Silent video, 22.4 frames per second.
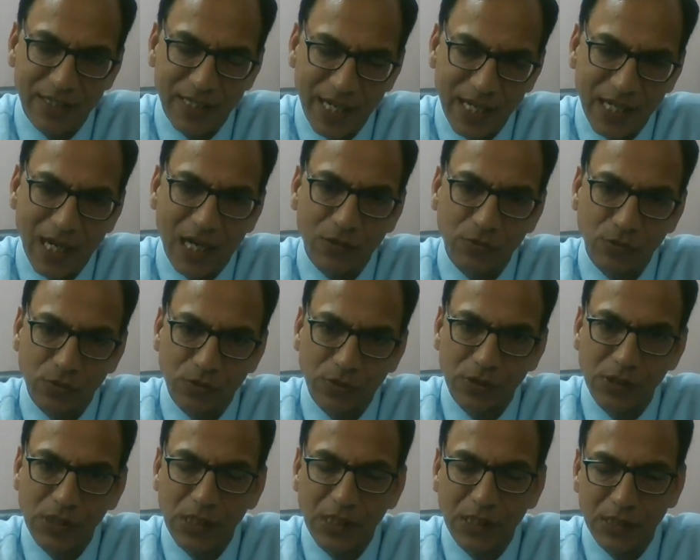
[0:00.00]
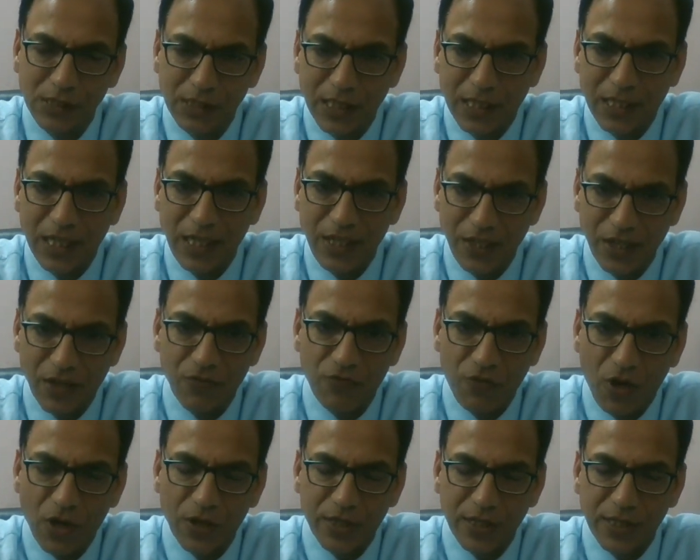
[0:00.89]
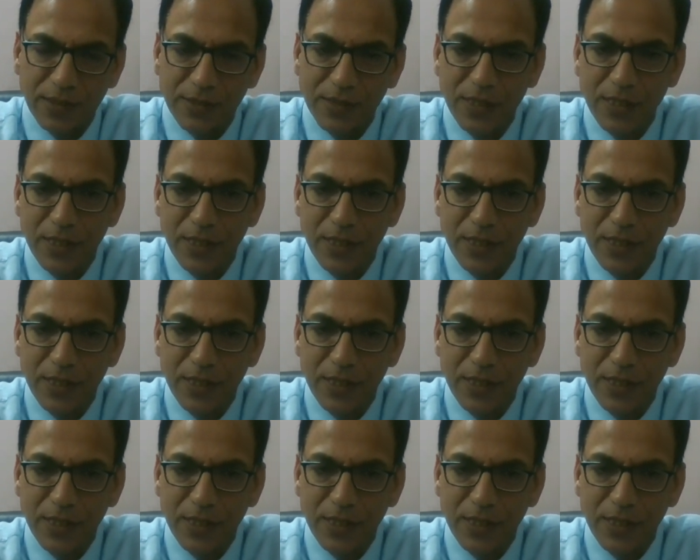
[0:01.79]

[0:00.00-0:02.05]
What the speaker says: take out the clear water.